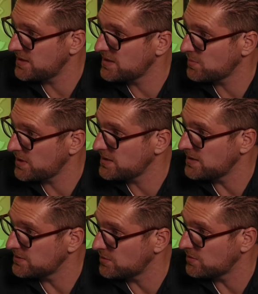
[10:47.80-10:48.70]
take away
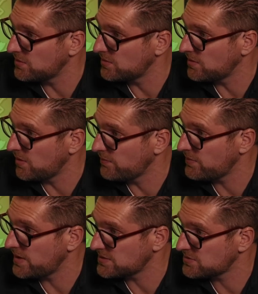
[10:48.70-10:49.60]
then, or offer
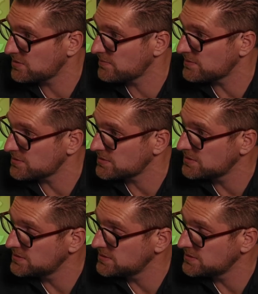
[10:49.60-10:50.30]
as a service?